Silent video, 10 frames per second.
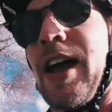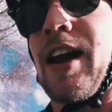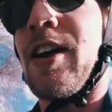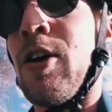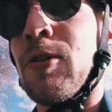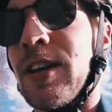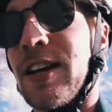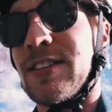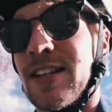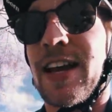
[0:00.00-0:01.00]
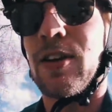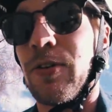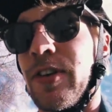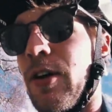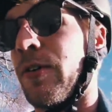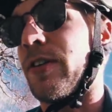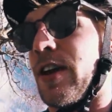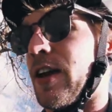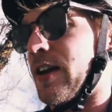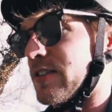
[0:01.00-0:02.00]
and I know that it's like on
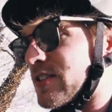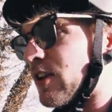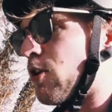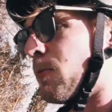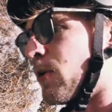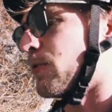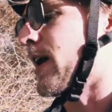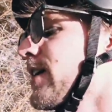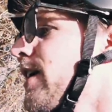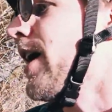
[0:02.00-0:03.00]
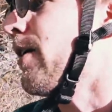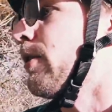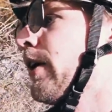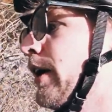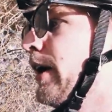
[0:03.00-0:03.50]
the slow-mo right now